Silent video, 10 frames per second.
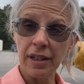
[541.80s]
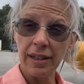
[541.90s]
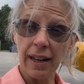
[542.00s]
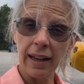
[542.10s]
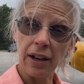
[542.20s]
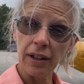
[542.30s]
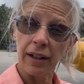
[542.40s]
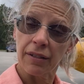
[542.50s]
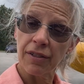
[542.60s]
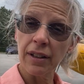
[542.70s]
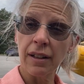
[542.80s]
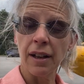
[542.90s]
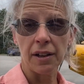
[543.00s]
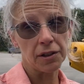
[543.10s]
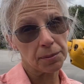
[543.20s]
to take care of,
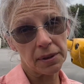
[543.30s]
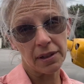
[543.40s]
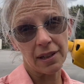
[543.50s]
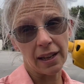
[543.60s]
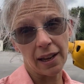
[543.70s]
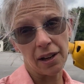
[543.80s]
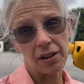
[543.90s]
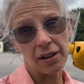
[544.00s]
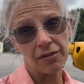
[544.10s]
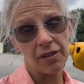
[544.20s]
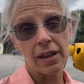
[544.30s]
a husband to take care of,